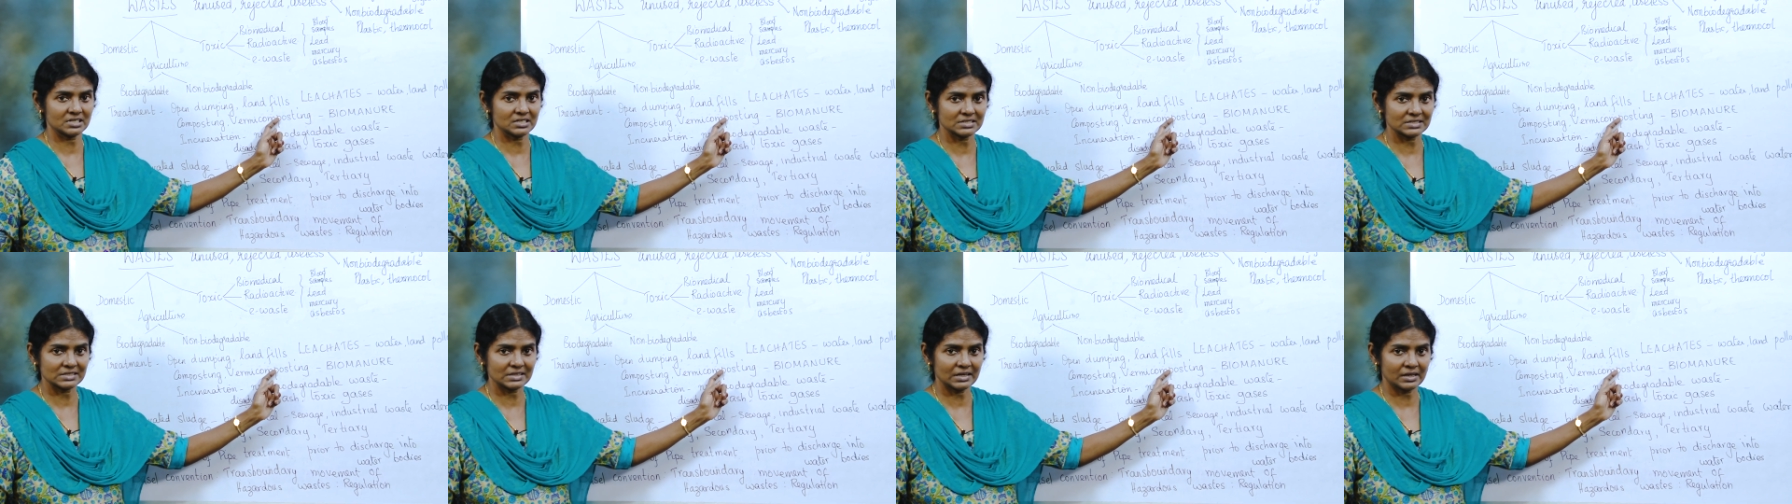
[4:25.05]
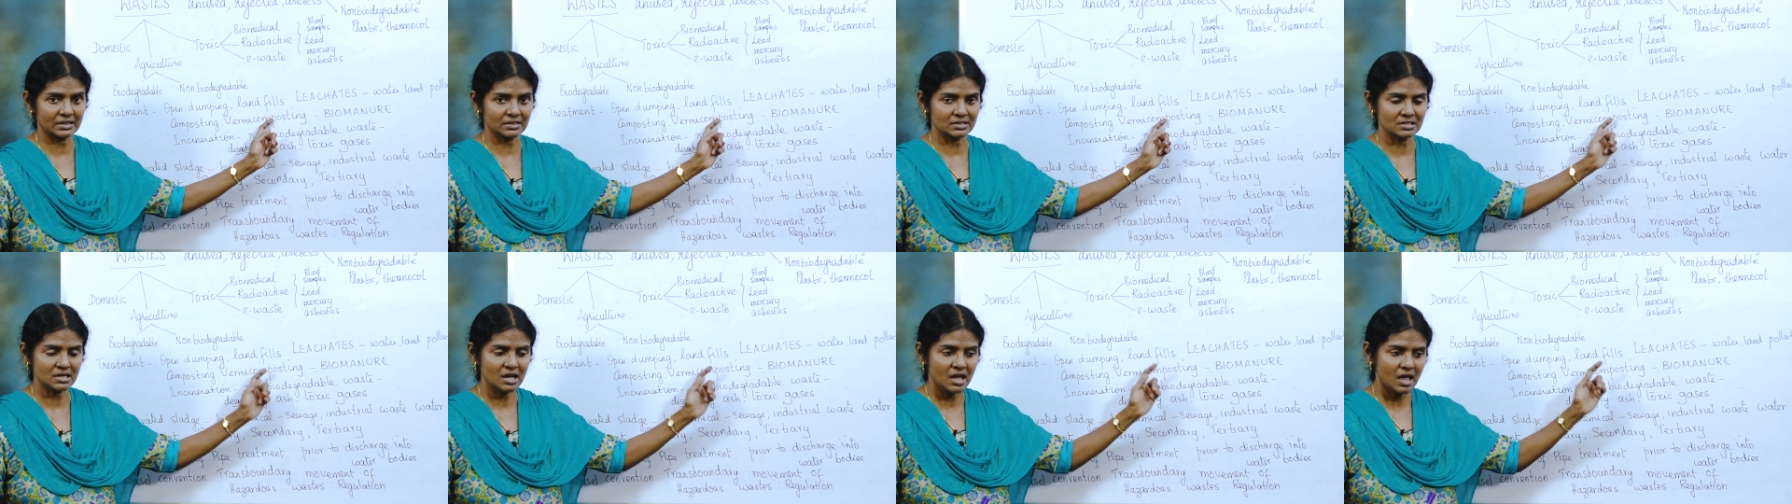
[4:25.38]
is
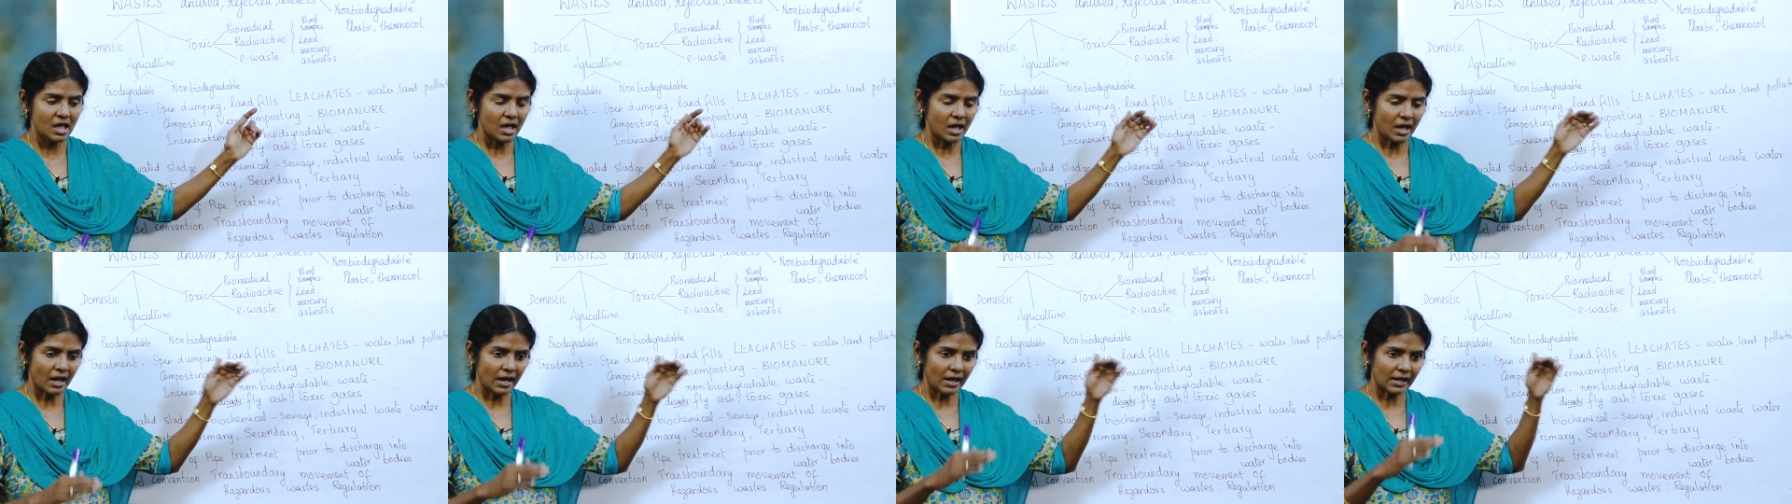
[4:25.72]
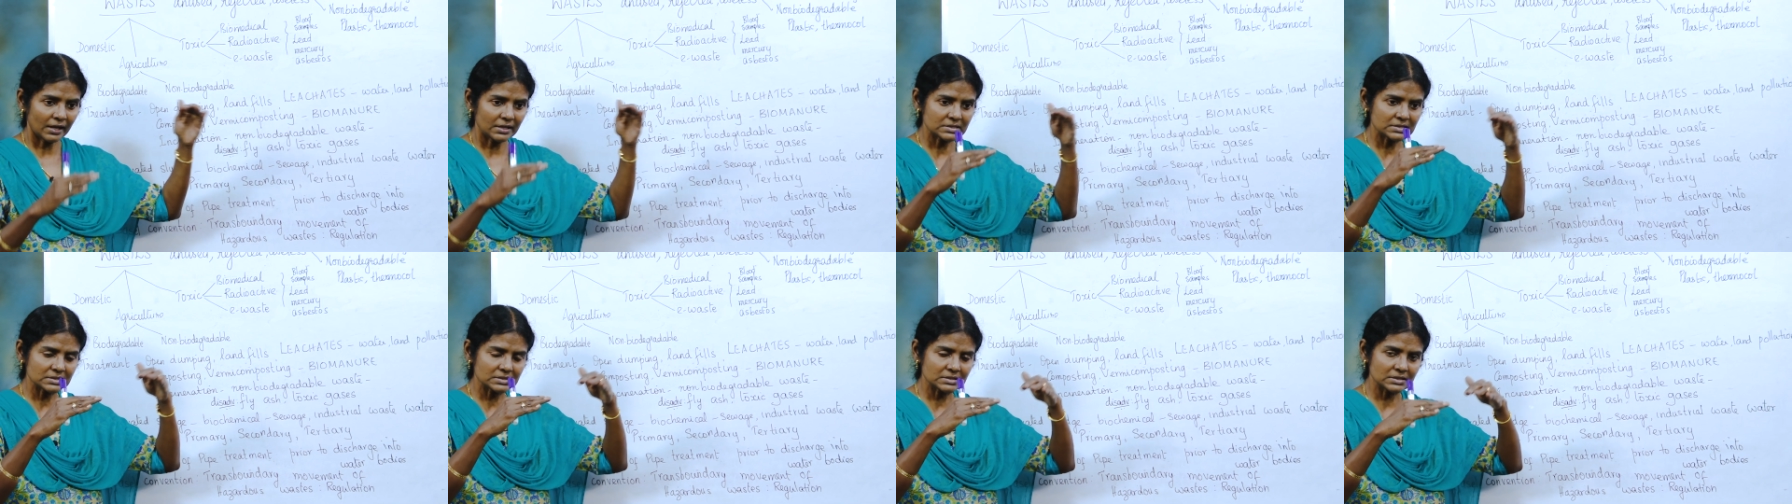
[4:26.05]
that
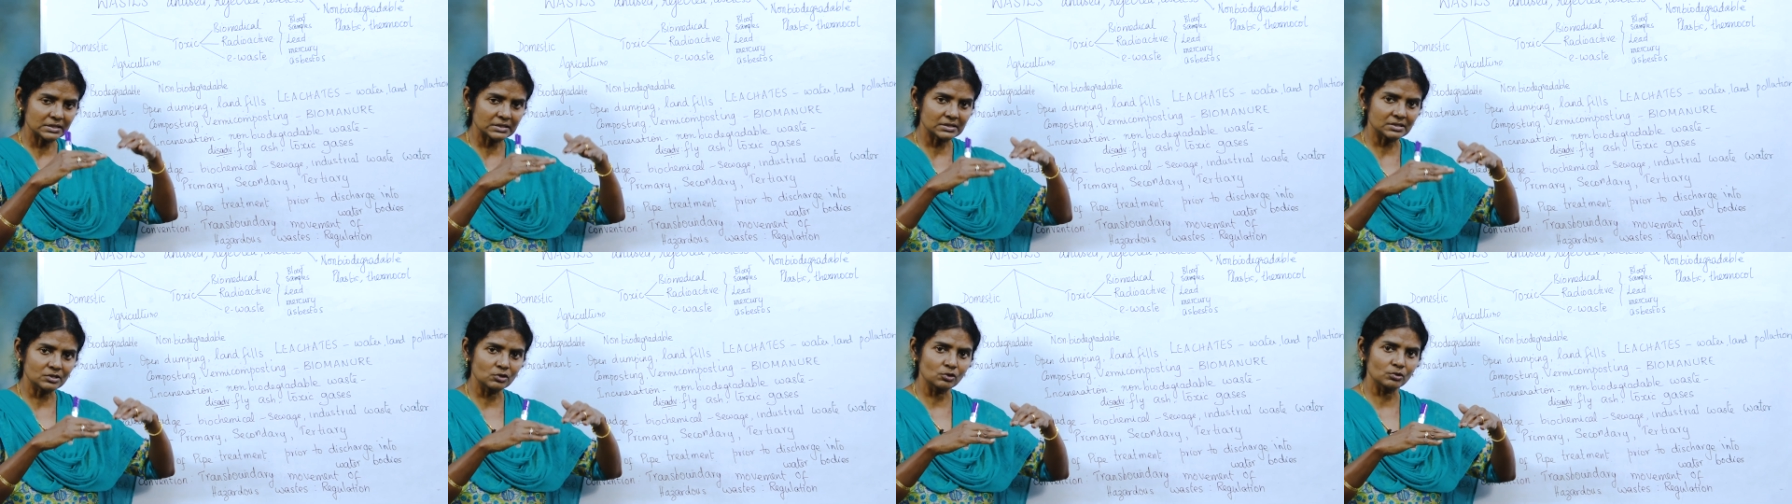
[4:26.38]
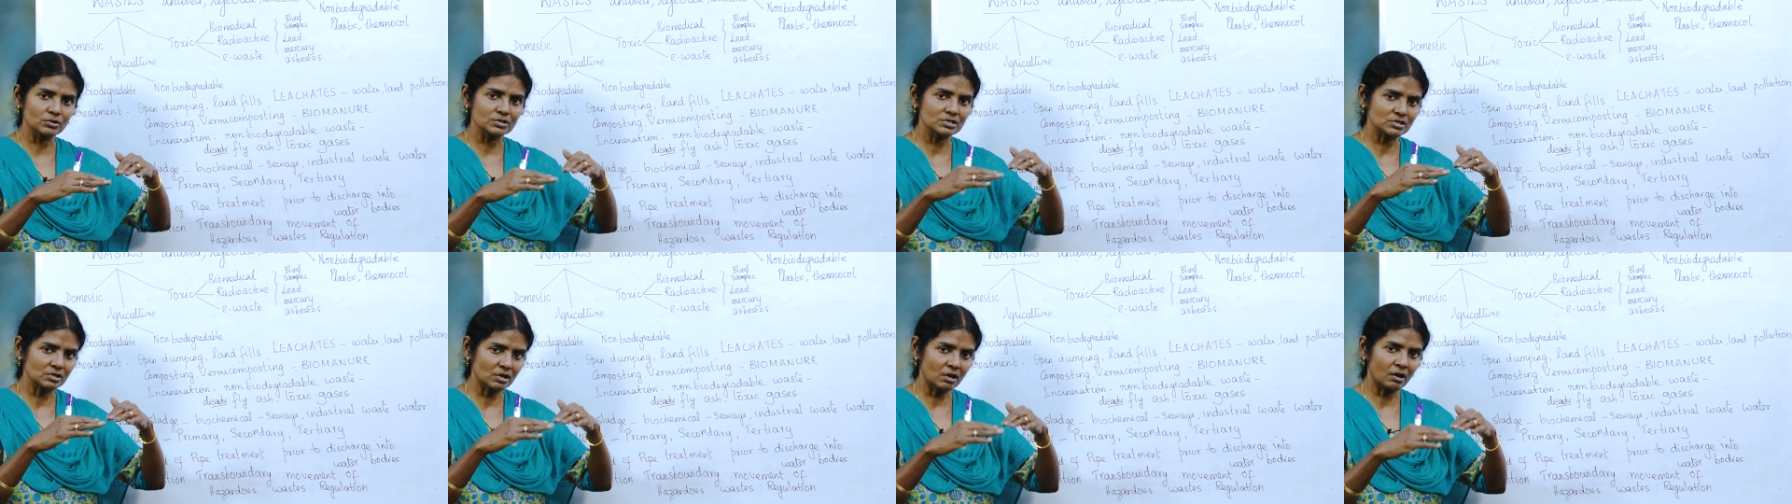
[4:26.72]
as it
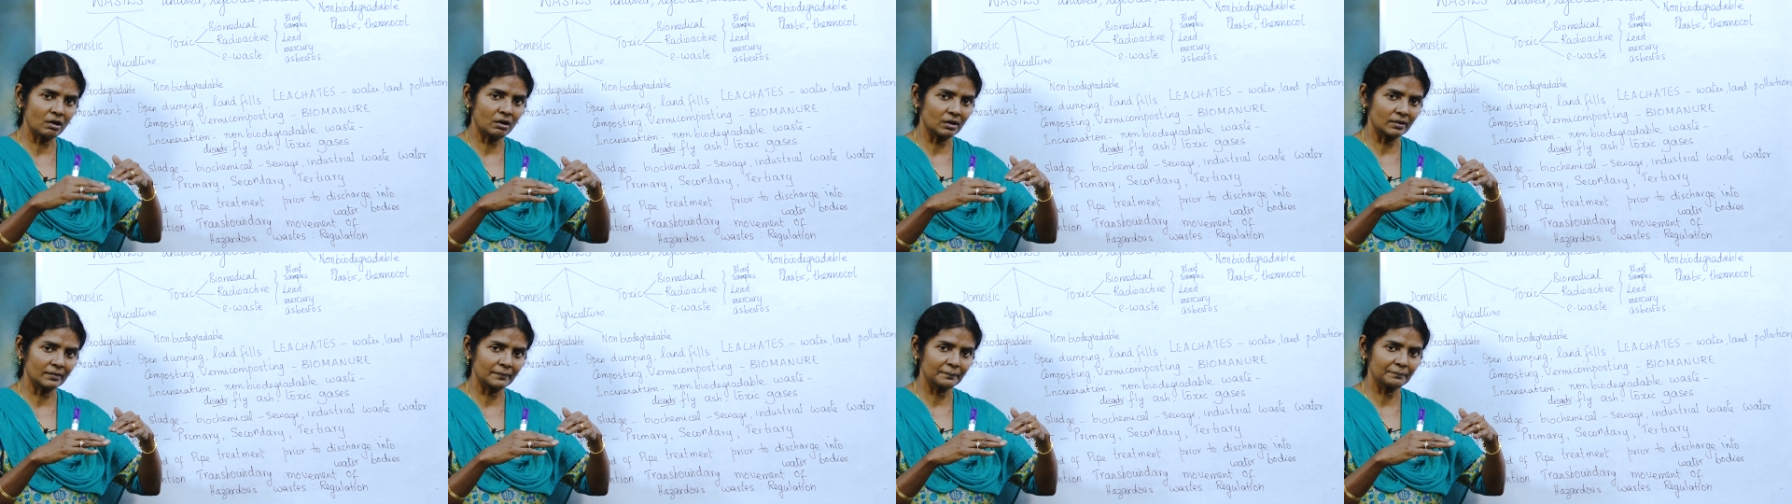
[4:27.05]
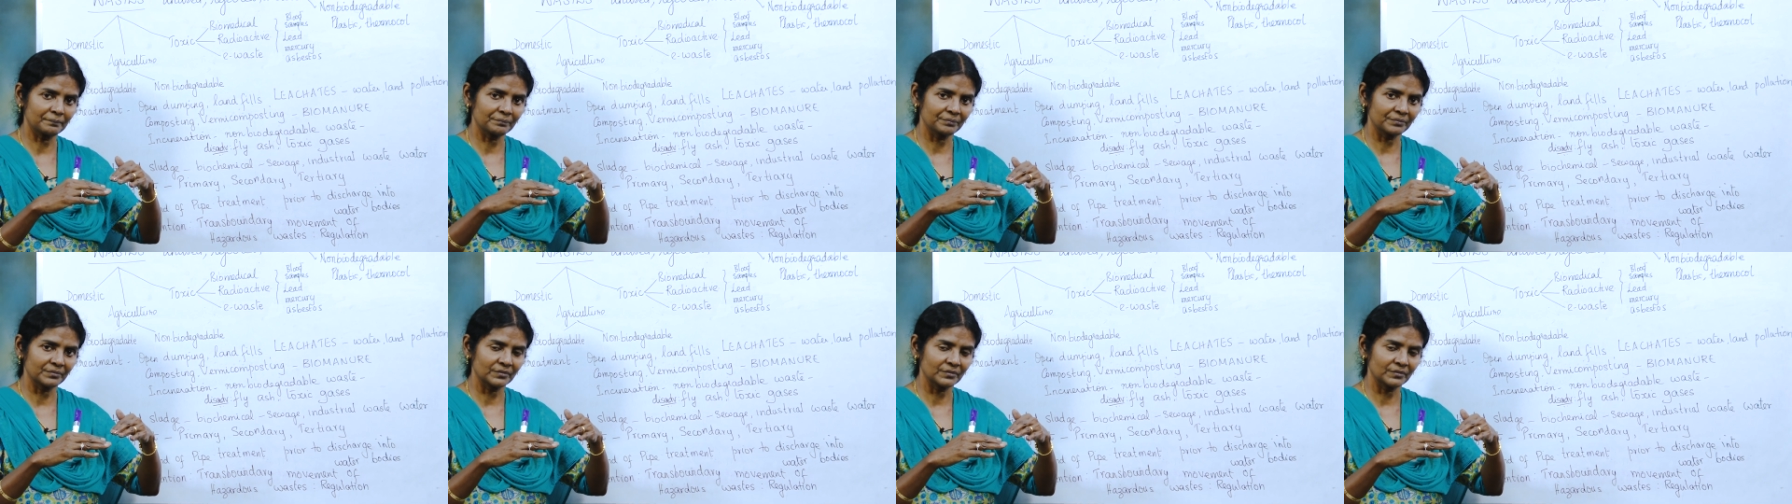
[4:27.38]
goes on,